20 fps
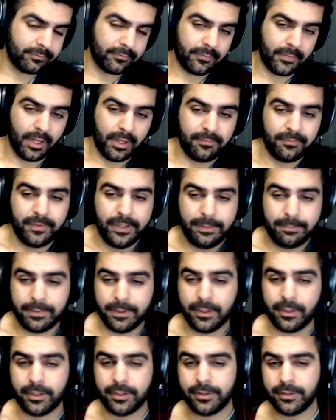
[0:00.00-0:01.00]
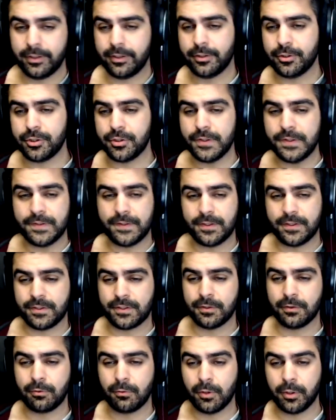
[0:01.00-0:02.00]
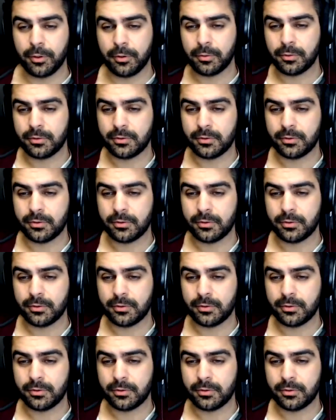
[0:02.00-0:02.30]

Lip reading: I'm vaping on juice that doesn't grow.